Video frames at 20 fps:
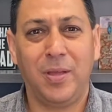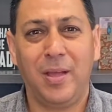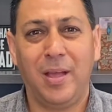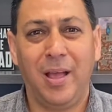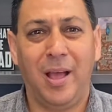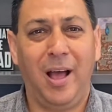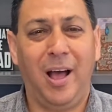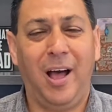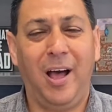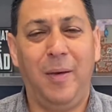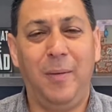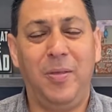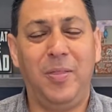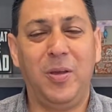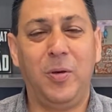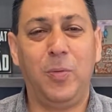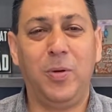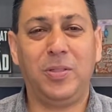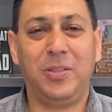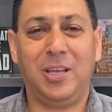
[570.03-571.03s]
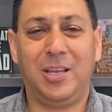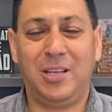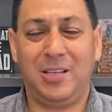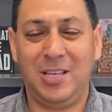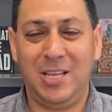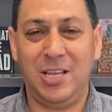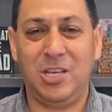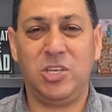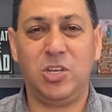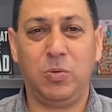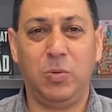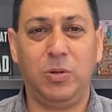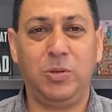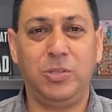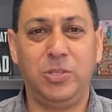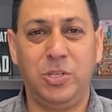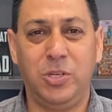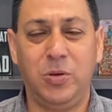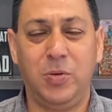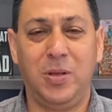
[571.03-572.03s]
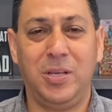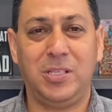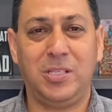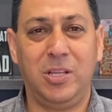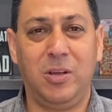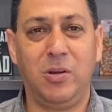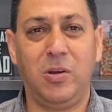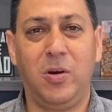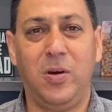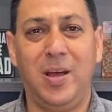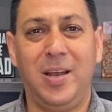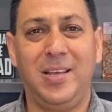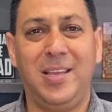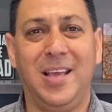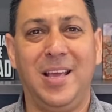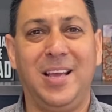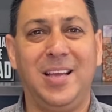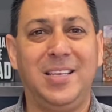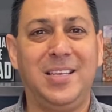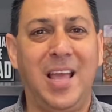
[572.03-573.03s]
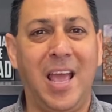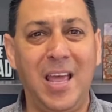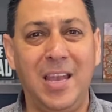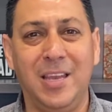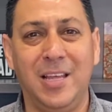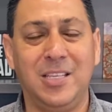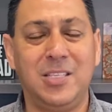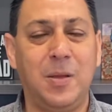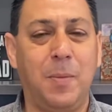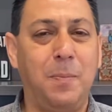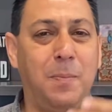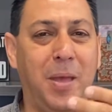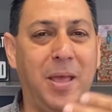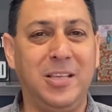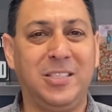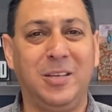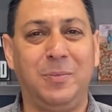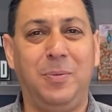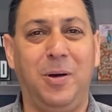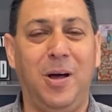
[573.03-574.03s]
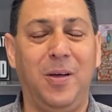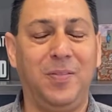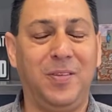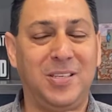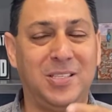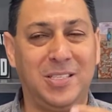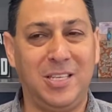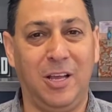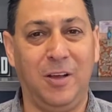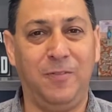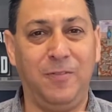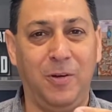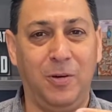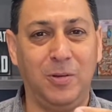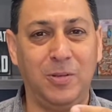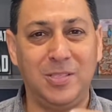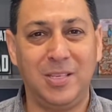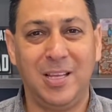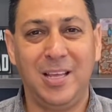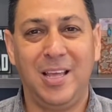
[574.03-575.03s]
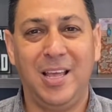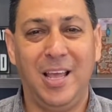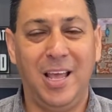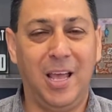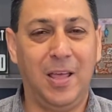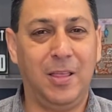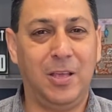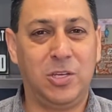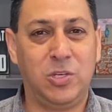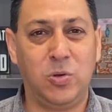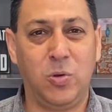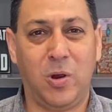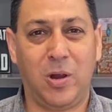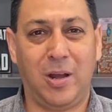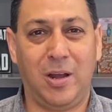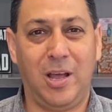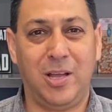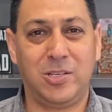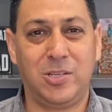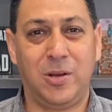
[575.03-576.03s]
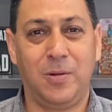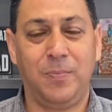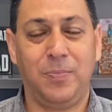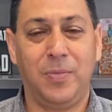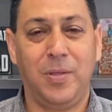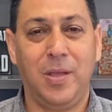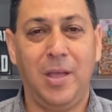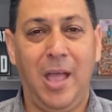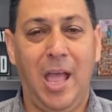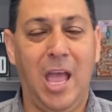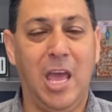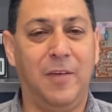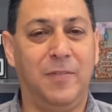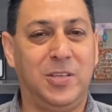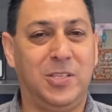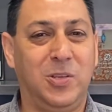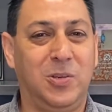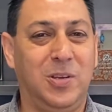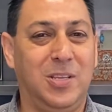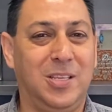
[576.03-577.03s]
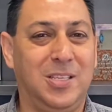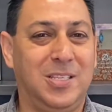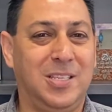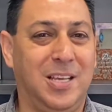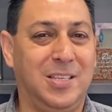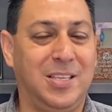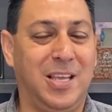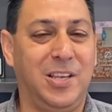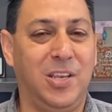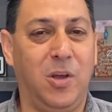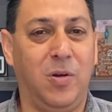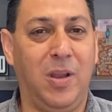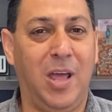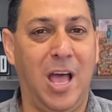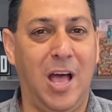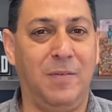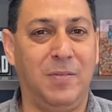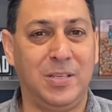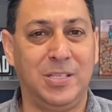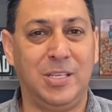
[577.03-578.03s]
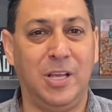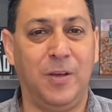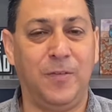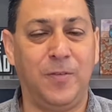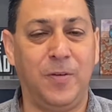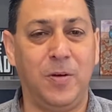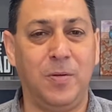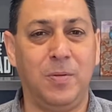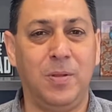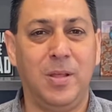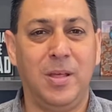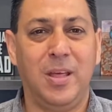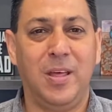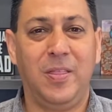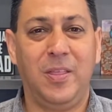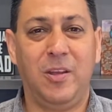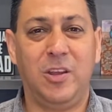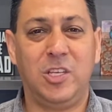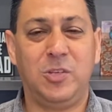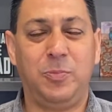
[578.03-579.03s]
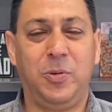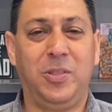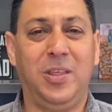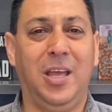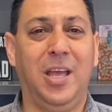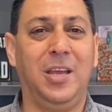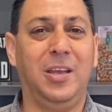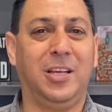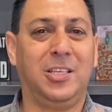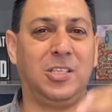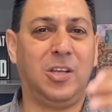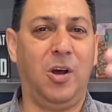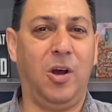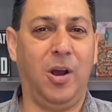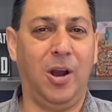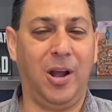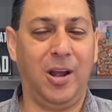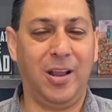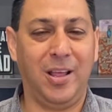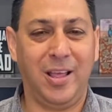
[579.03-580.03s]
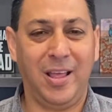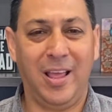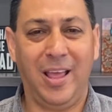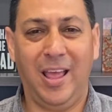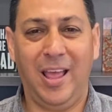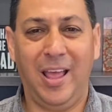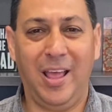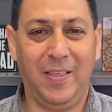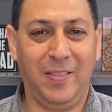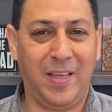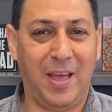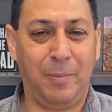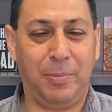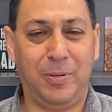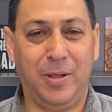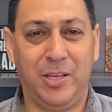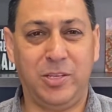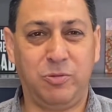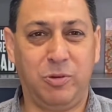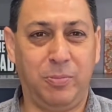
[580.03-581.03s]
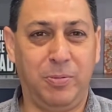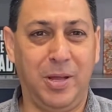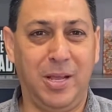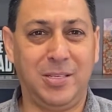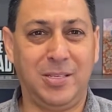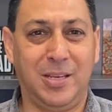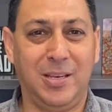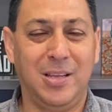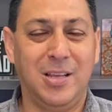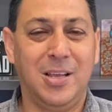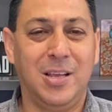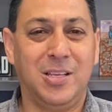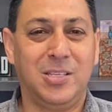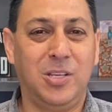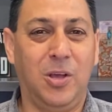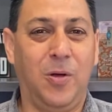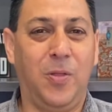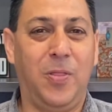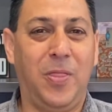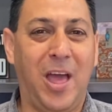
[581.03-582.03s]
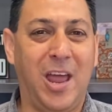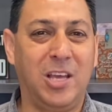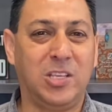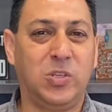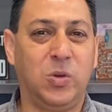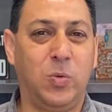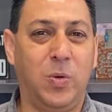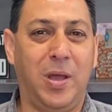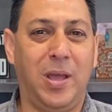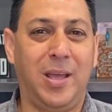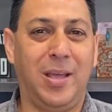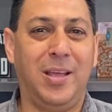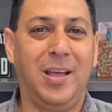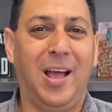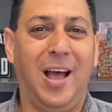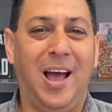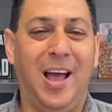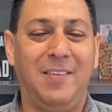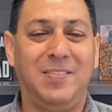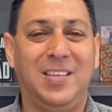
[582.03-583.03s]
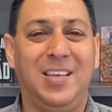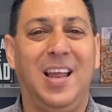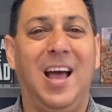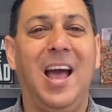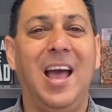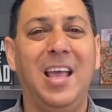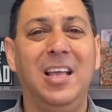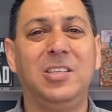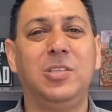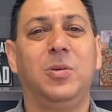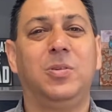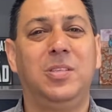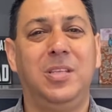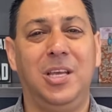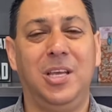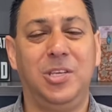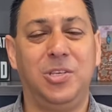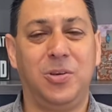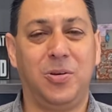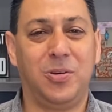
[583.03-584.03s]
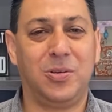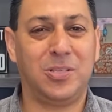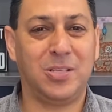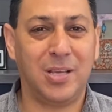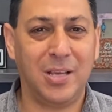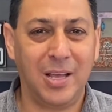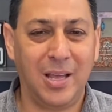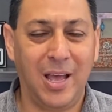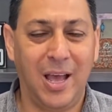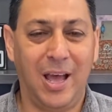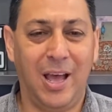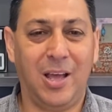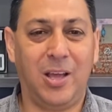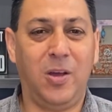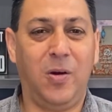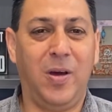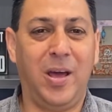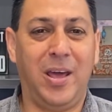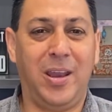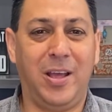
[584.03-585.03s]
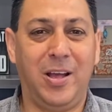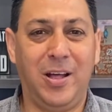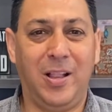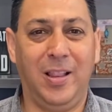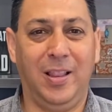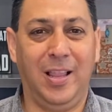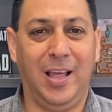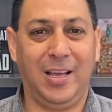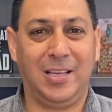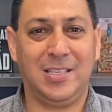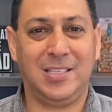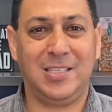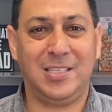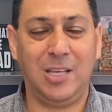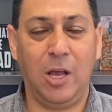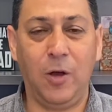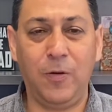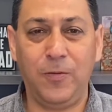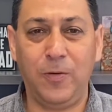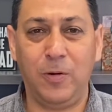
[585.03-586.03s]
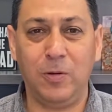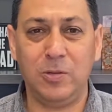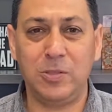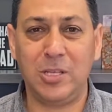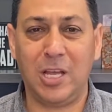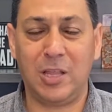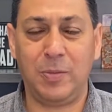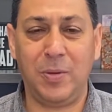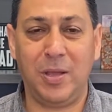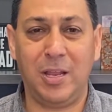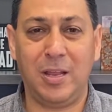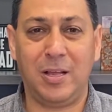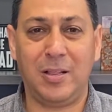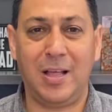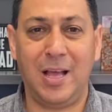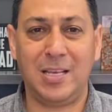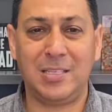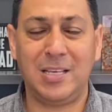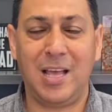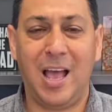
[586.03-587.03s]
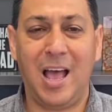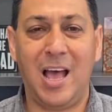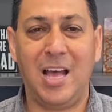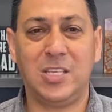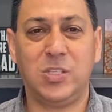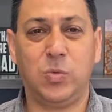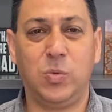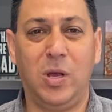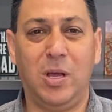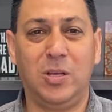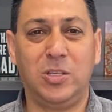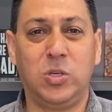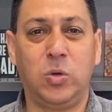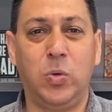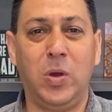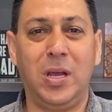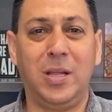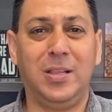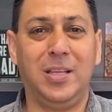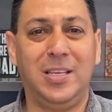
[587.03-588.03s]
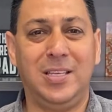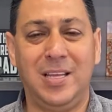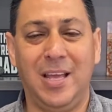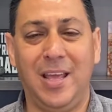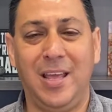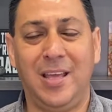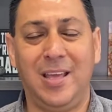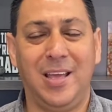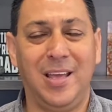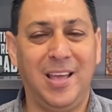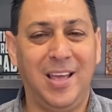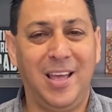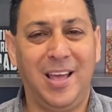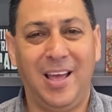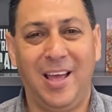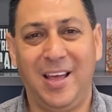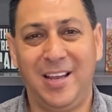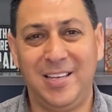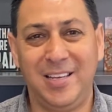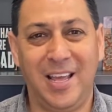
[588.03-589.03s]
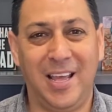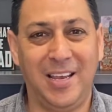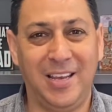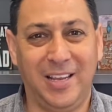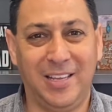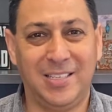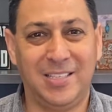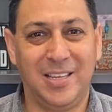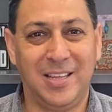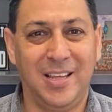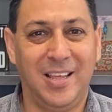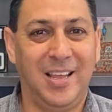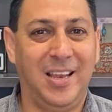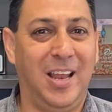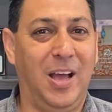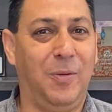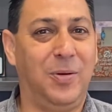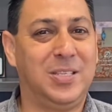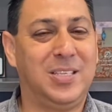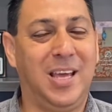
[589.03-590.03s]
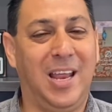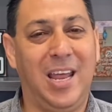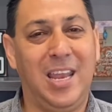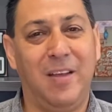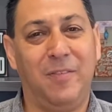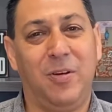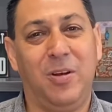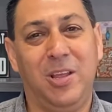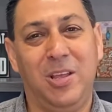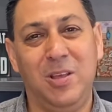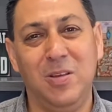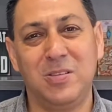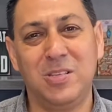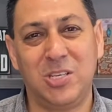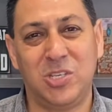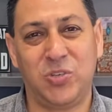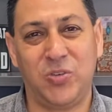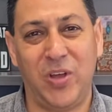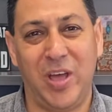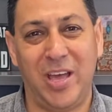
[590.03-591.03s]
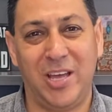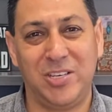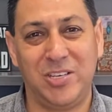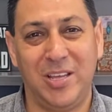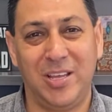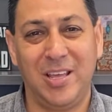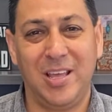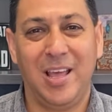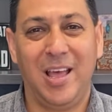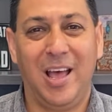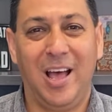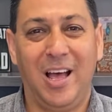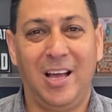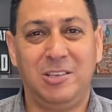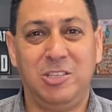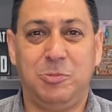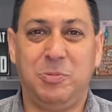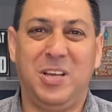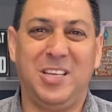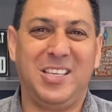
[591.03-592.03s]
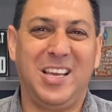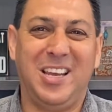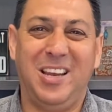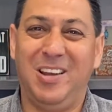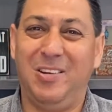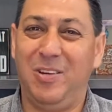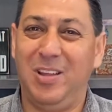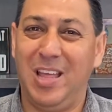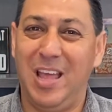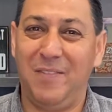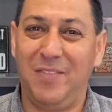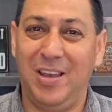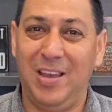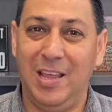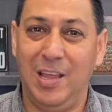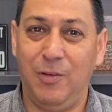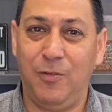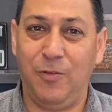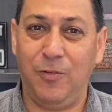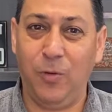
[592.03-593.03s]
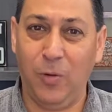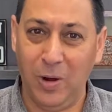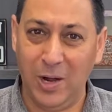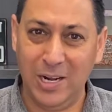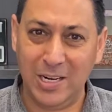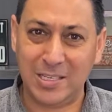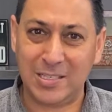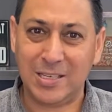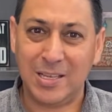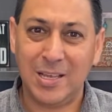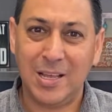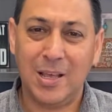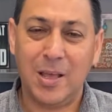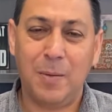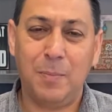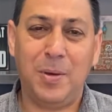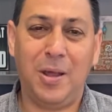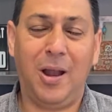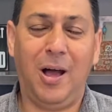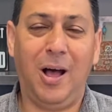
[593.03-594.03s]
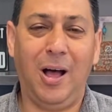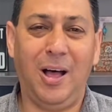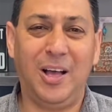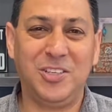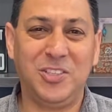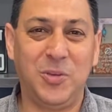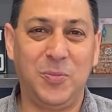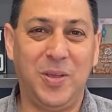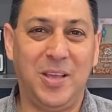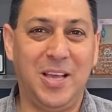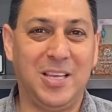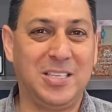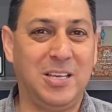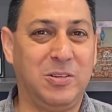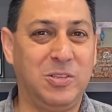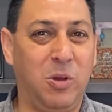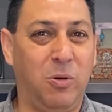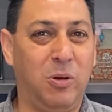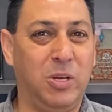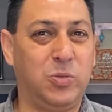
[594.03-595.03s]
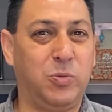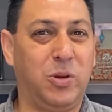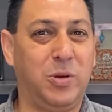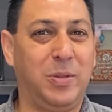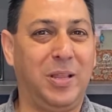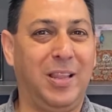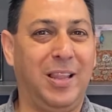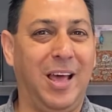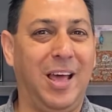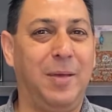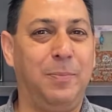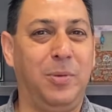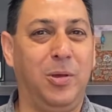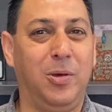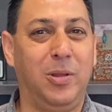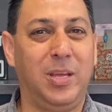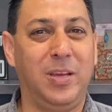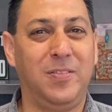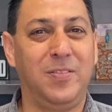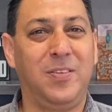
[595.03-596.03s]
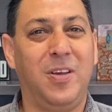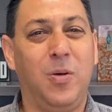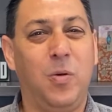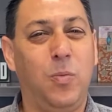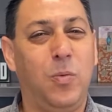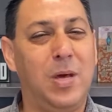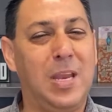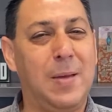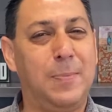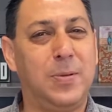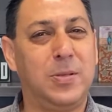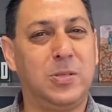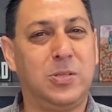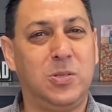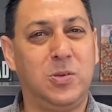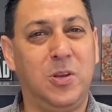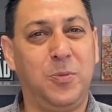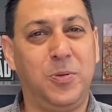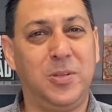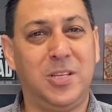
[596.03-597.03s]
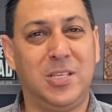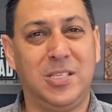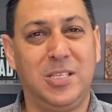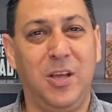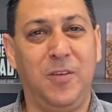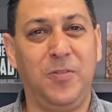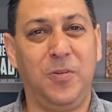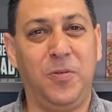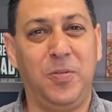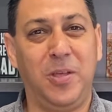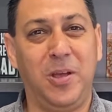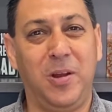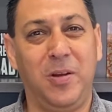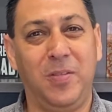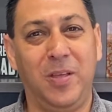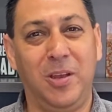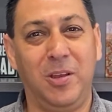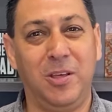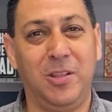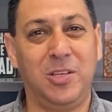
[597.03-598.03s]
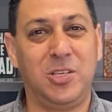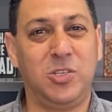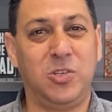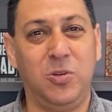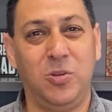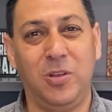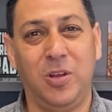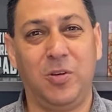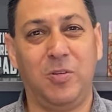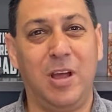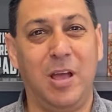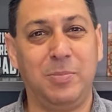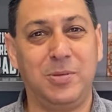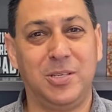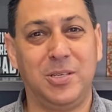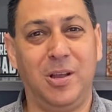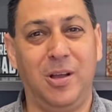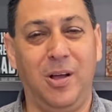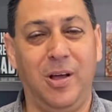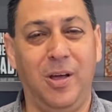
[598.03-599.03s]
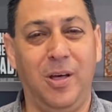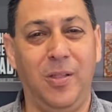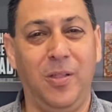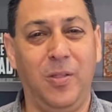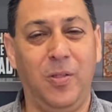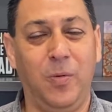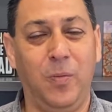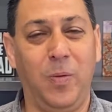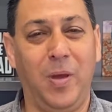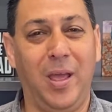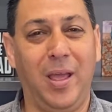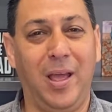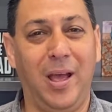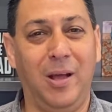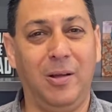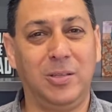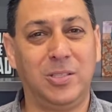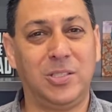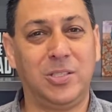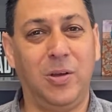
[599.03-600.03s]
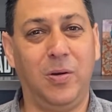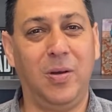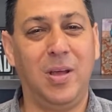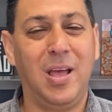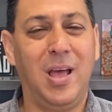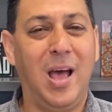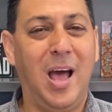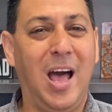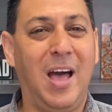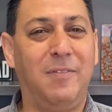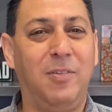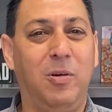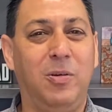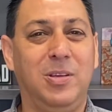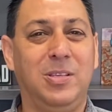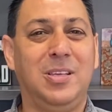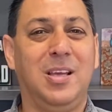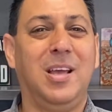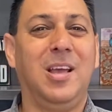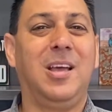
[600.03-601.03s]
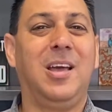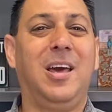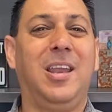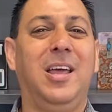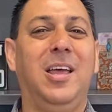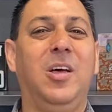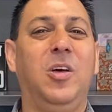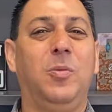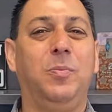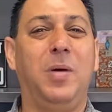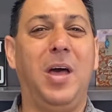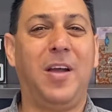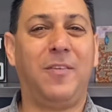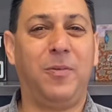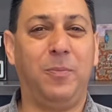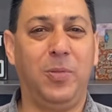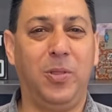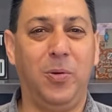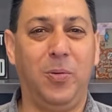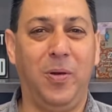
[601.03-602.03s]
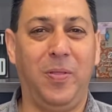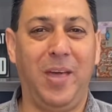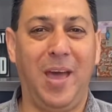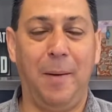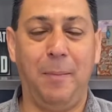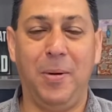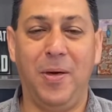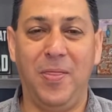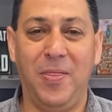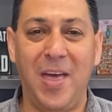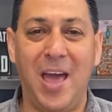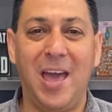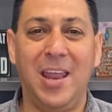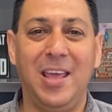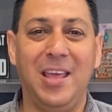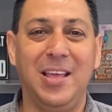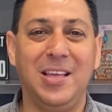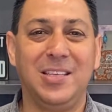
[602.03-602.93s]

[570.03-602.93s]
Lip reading: and then what the teacher will do is they'll go ahead and take attendance based upon the cell phones in the shoe organizer. And if a student says they don't have a cell phone, then let's put the index card in that place to replace it. So that is a way I've seen high school teachers go ahead and collect cell phones at the beginning of class, as well as quickly take attendance. Now, once again, I never use this strategy just because I didn't really have a need for it. but also because I was always worried about the liability of what happens if the student puts a cell phone there and I know the student grabs it on the way out. So I've always kind of held back from doing that, but that is